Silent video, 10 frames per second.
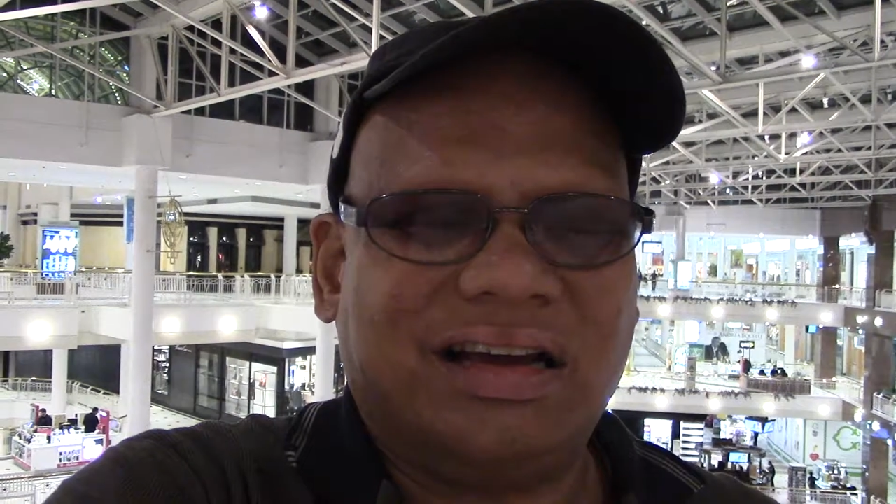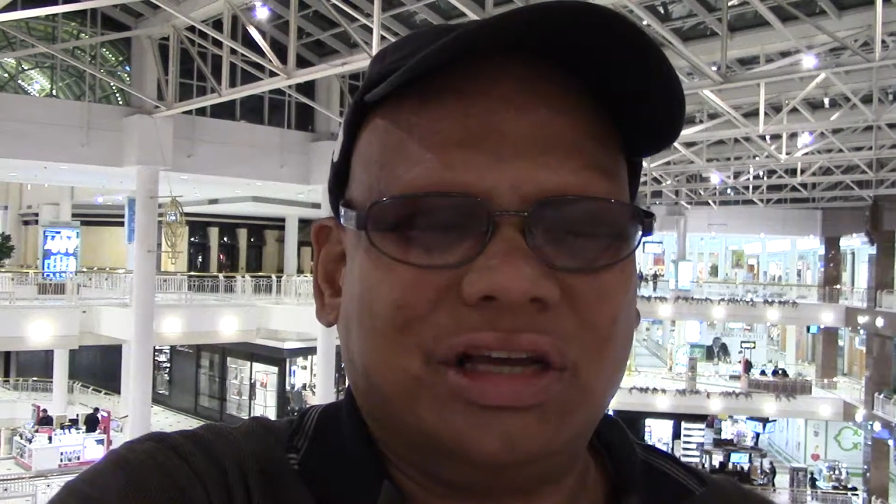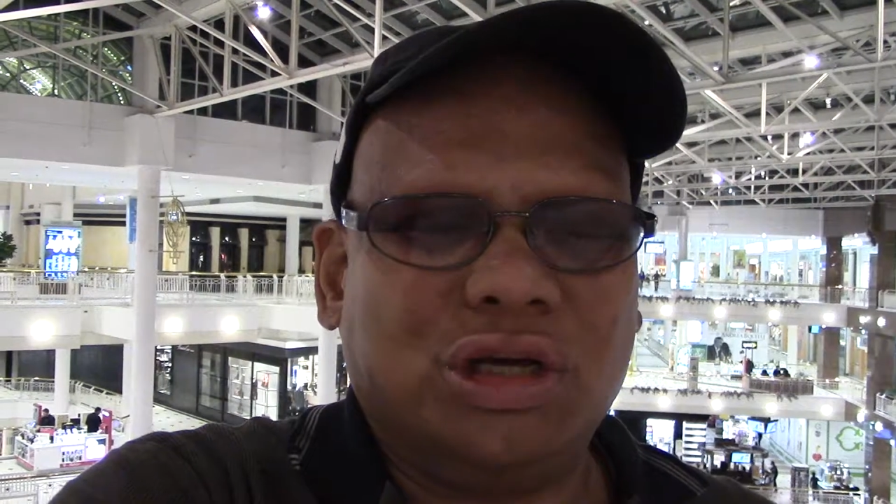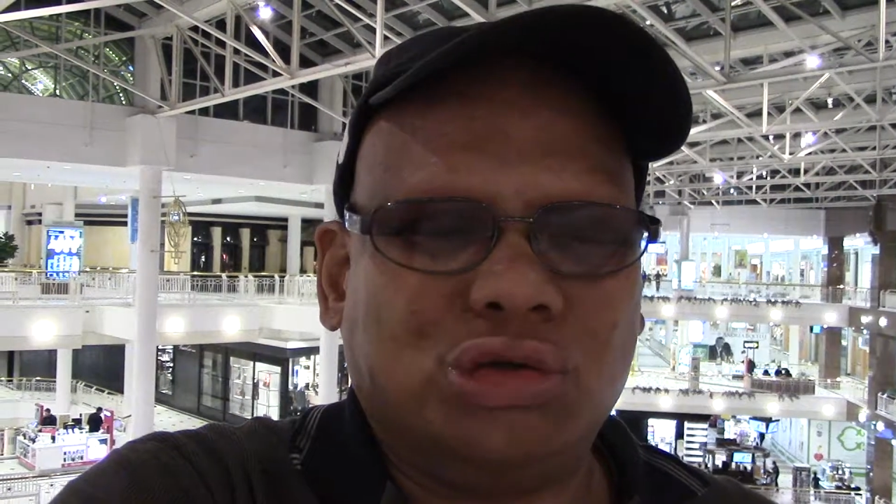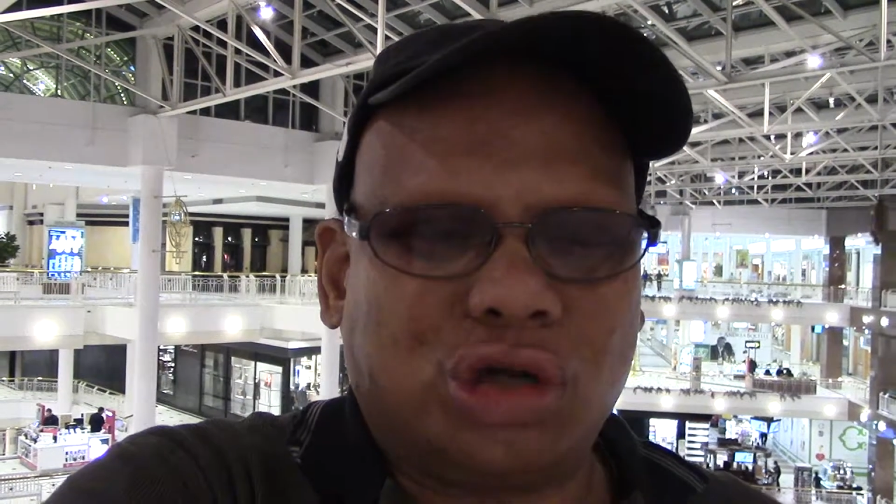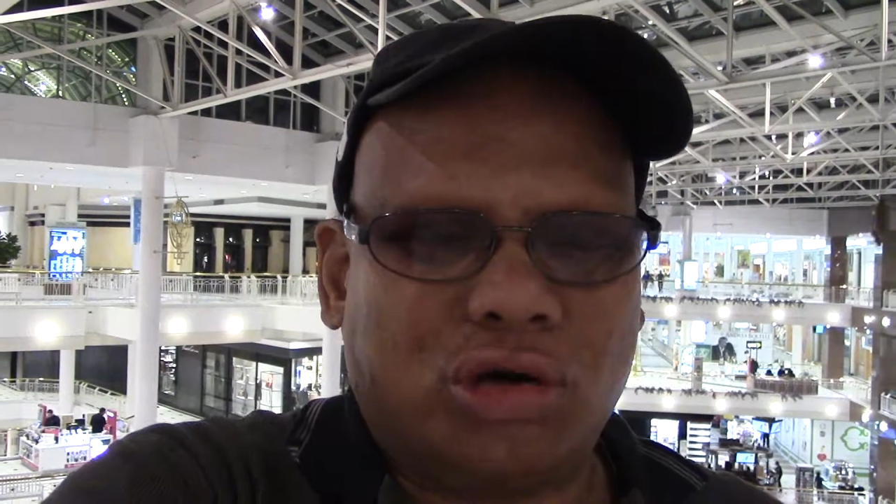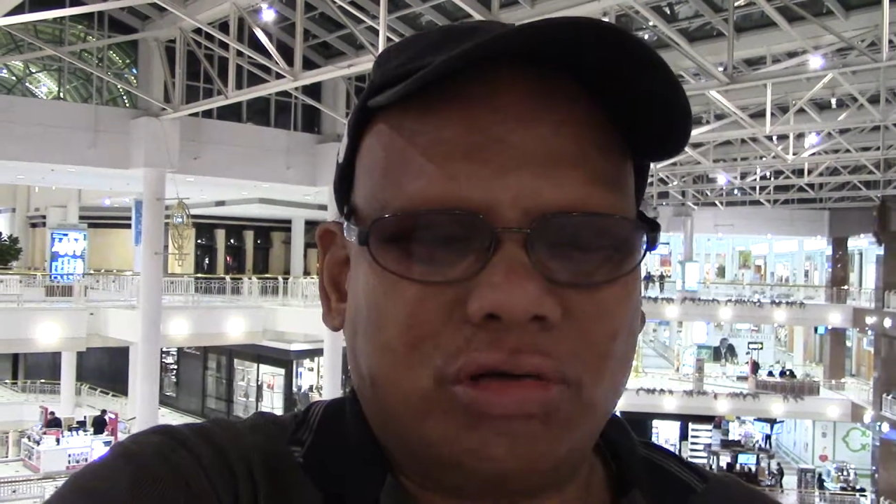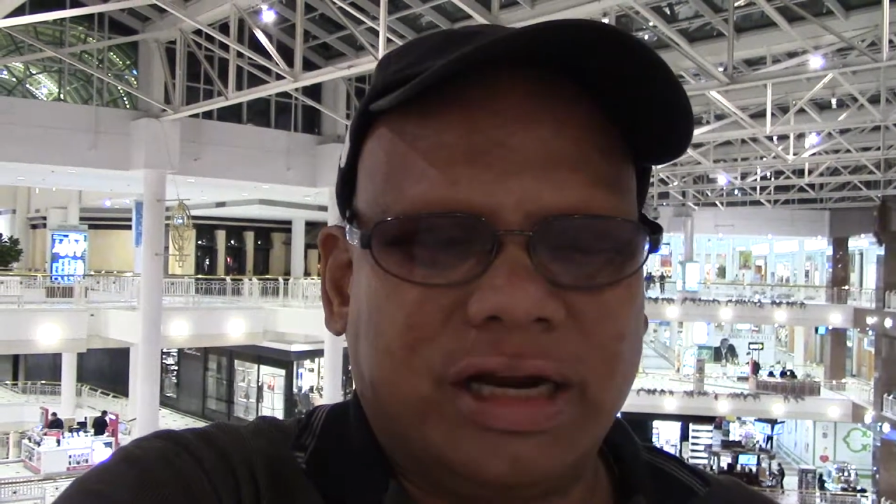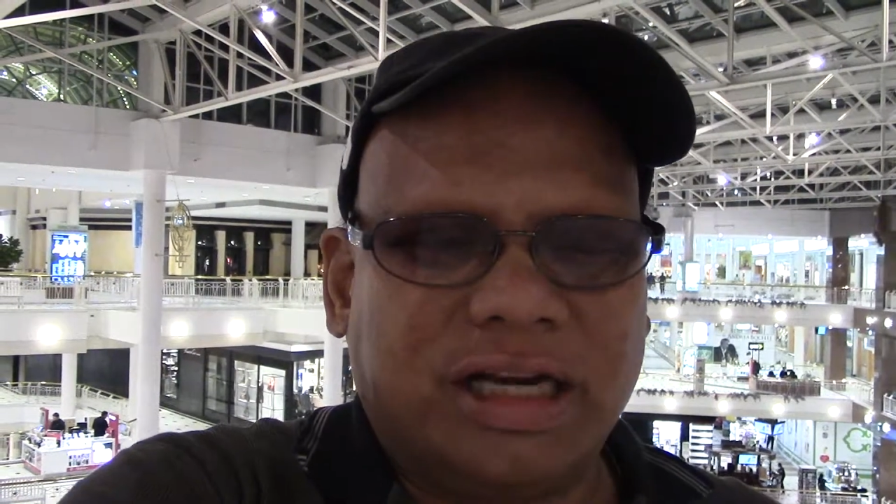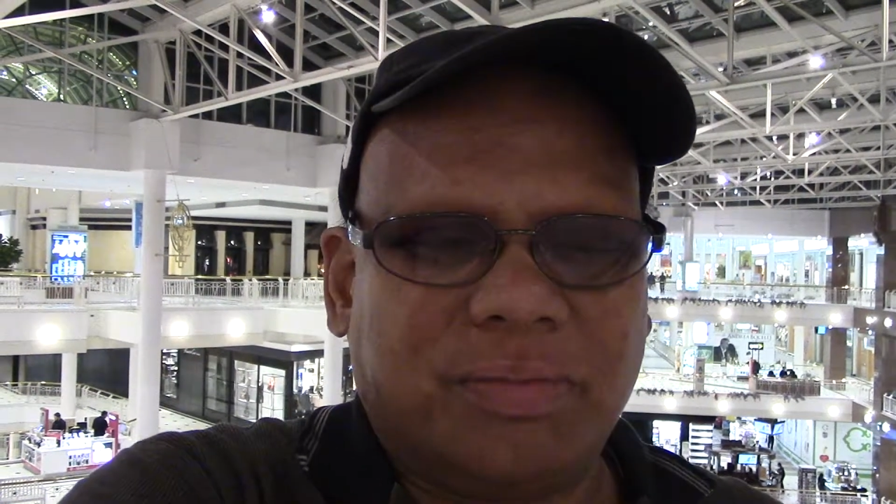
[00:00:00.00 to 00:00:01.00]
You
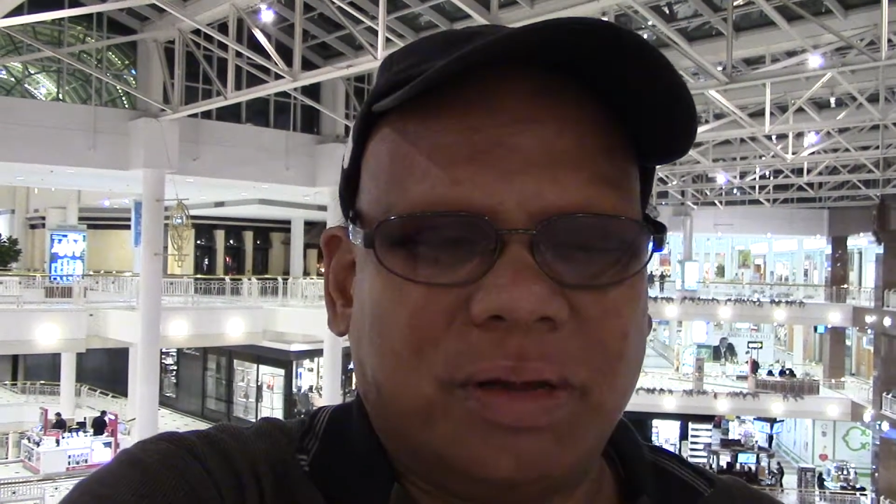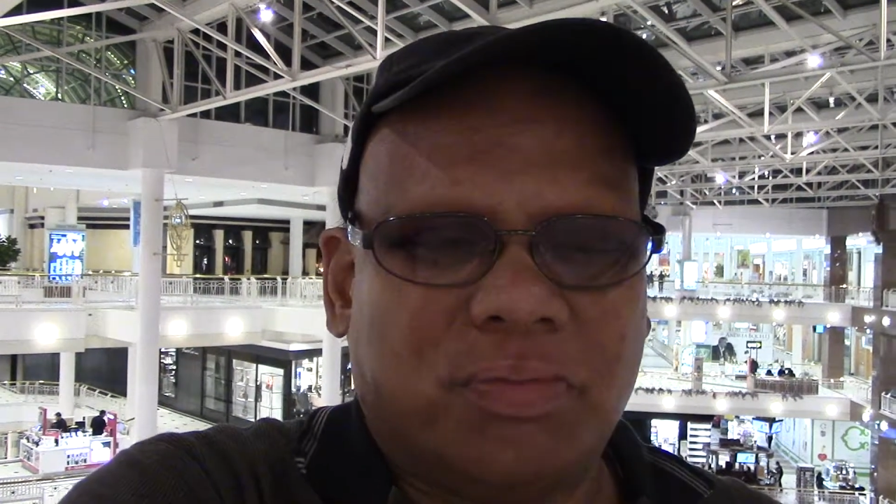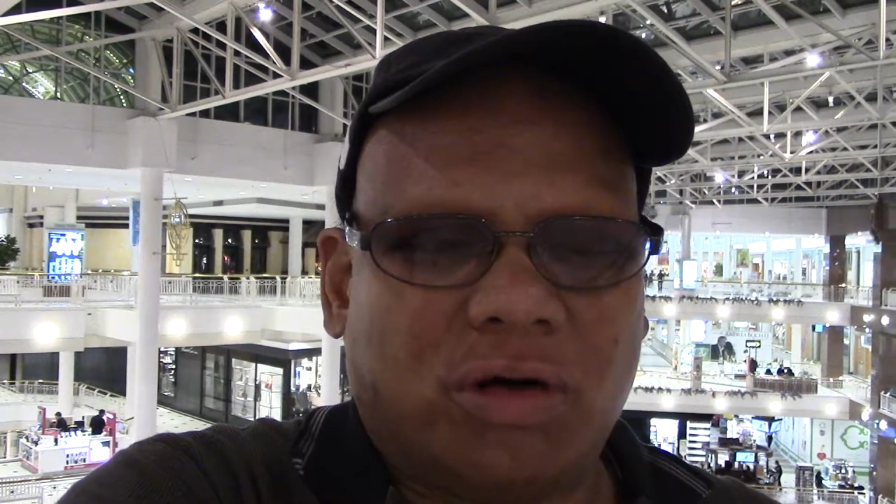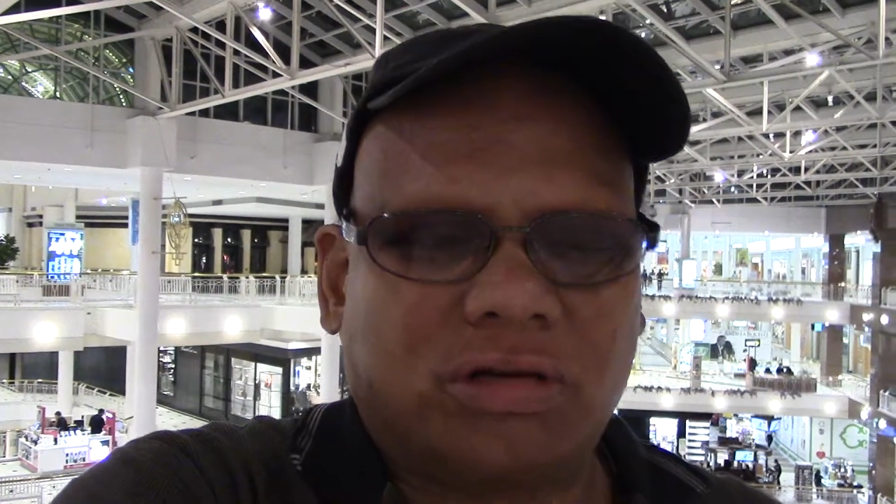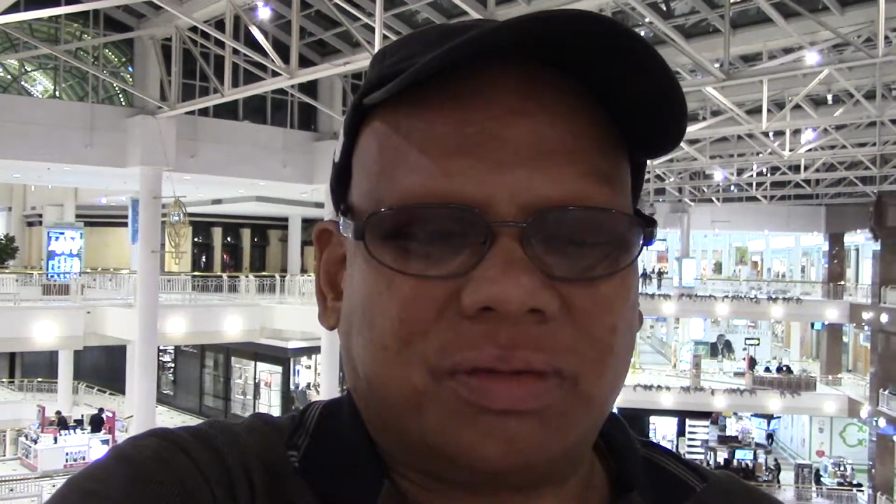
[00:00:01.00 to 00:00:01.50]
don't need to be broke